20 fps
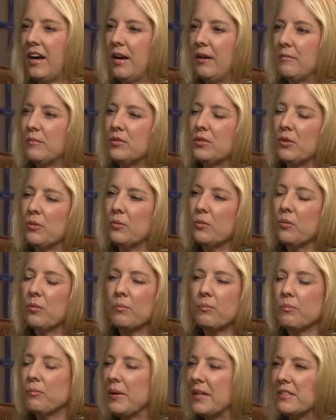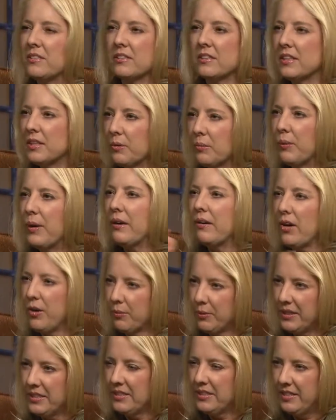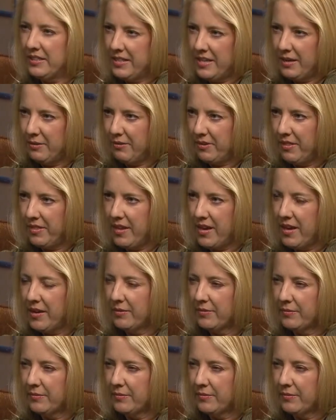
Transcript: So basically, where are we today with that?